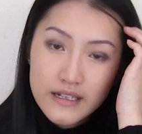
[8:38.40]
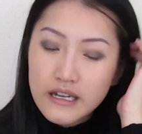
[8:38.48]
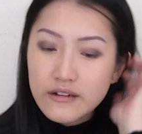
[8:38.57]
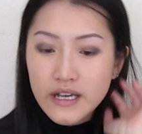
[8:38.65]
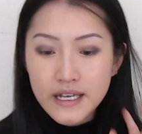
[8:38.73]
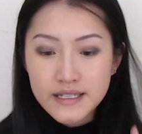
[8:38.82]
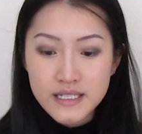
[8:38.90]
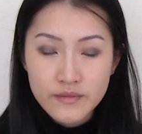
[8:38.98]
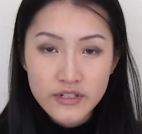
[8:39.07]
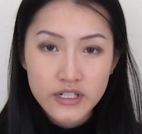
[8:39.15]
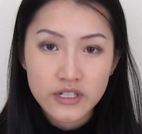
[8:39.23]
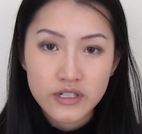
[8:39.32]
Now next I'm
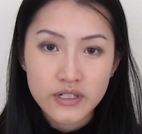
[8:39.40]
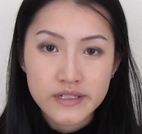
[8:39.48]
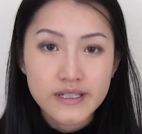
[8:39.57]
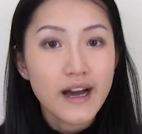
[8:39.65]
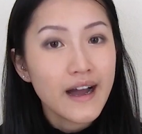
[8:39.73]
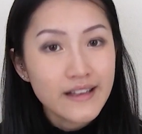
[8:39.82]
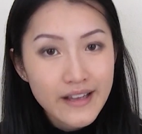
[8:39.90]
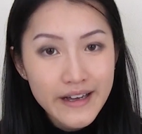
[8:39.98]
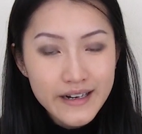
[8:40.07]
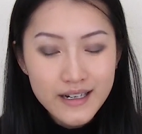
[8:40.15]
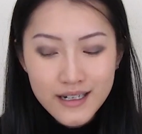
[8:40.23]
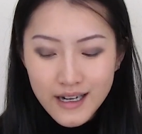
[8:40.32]
gonna use
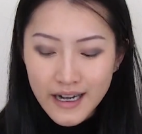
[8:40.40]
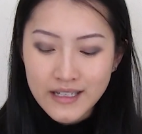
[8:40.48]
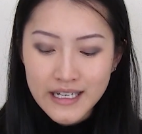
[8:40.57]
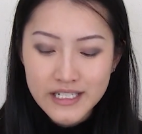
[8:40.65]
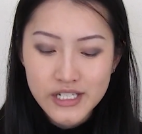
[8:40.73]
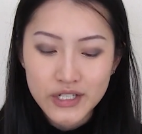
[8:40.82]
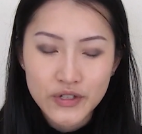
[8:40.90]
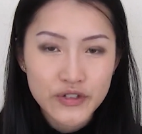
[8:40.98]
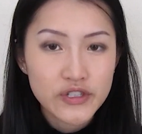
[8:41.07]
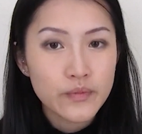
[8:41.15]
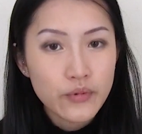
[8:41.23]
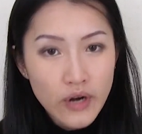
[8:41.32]
eyeliner. I like to
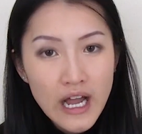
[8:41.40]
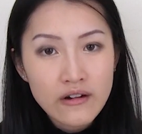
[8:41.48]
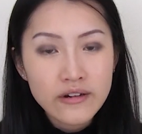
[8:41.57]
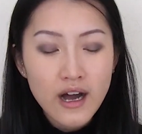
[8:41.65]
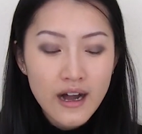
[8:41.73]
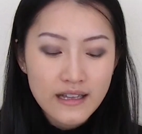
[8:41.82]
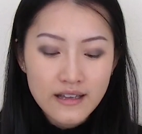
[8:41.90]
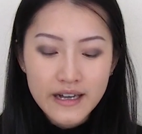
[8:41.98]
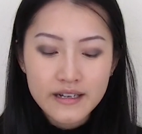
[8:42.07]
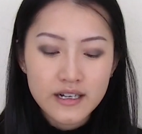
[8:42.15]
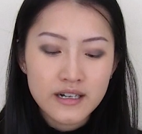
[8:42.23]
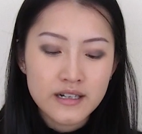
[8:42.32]
use brown
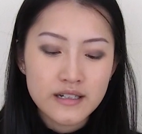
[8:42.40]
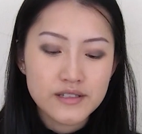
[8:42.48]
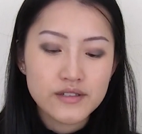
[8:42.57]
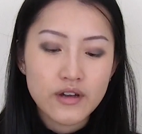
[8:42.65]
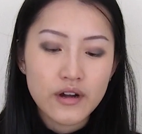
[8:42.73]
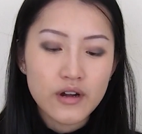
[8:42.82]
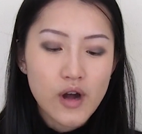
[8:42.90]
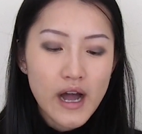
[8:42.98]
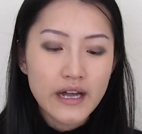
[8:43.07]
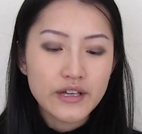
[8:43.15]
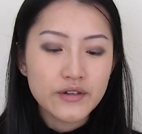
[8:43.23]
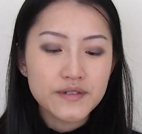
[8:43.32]
eyeliner, so
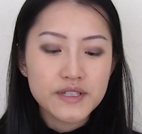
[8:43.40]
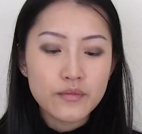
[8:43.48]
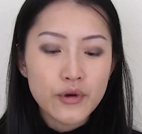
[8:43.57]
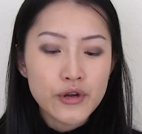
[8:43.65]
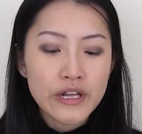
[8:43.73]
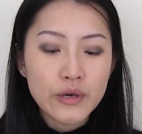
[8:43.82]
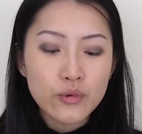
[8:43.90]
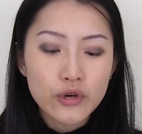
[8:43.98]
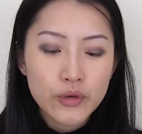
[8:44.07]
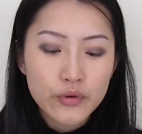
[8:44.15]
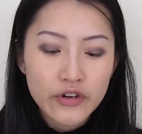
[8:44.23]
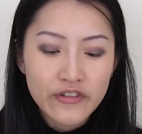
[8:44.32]
I use the MONY
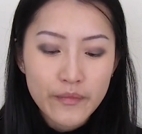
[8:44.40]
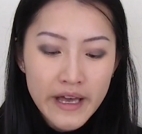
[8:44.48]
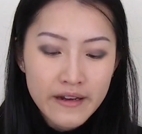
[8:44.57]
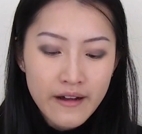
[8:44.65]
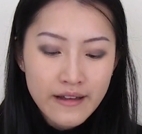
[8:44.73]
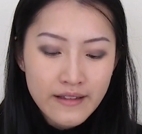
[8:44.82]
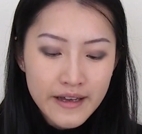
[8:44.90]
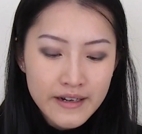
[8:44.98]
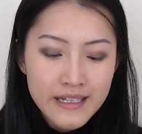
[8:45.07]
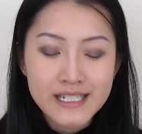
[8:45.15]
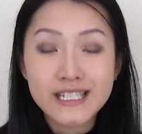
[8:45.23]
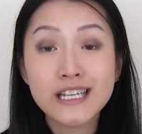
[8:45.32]
waterproof pen
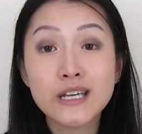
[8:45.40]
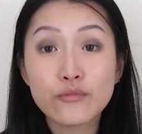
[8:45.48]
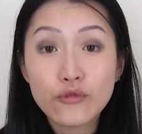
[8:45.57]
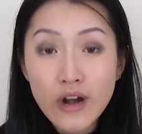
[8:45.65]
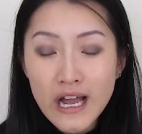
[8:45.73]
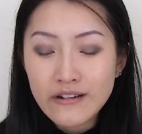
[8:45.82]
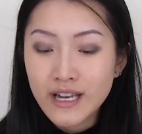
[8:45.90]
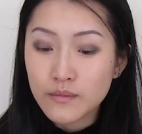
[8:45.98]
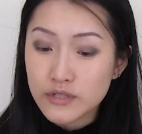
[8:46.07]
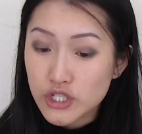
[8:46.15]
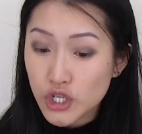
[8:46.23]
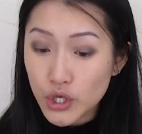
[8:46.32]
eyeliner in deep brown,
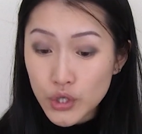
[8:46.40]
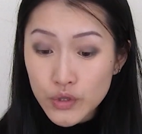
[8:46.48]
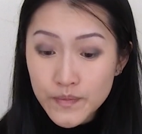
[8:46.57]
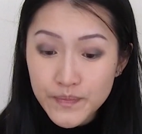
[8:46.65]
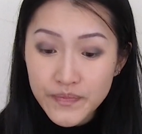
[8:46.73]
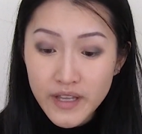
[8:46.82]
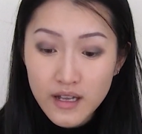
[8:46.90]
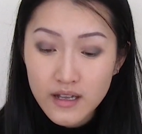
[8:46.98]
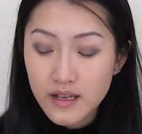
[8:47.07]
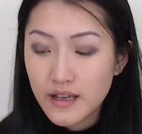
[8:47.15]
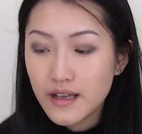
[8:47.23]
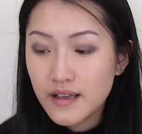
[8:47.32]
number 2. And
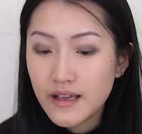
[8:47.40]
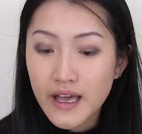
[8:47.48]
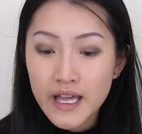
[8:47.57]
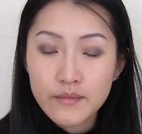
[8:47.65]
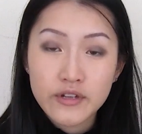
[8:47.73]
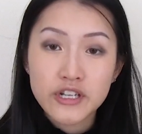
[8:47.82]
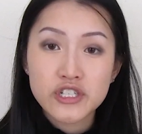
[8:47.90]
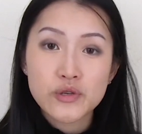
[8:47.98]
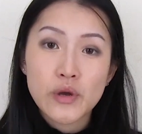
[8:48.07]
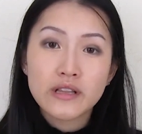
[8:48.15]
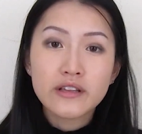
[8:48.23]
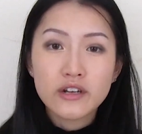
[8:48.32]
I'm gonna
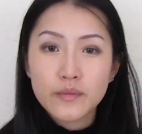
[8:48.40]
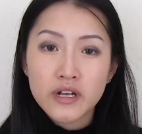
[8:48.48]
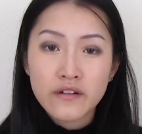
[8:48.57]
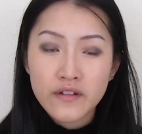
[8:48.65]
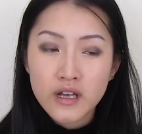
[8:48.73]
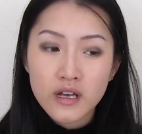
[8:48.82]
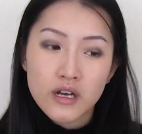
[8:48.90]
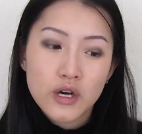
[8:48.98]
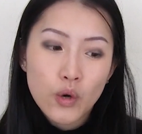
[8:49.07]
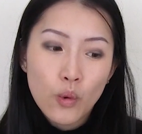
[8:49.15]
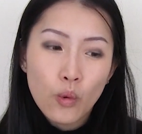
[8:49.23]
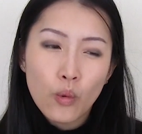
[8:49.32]
do a little bit of
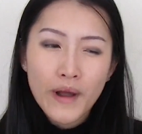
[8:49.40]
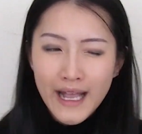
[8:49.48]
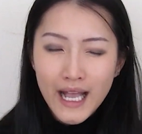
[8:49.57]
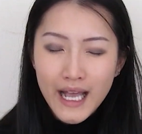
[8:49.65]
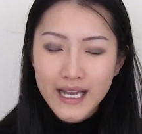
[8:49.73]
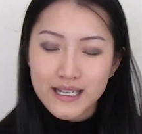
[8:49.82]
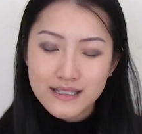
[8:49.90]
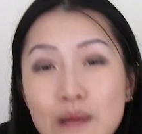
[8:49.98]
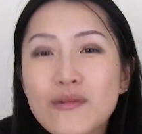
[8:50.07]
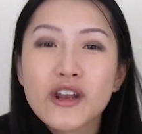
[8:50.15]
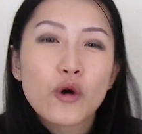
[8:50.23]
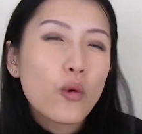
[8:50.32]
a wing, and
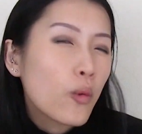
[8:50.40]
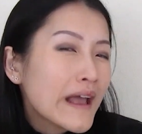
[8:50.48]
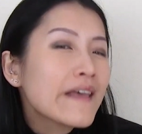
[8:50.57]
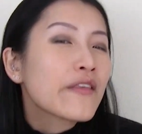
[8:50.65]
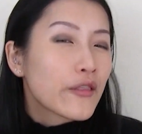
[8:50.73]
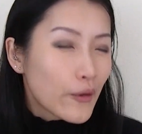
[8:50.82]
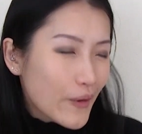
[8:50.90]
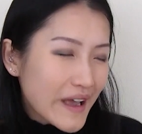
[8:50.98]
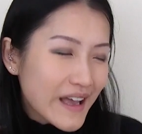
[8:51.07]
I'm gonna wing the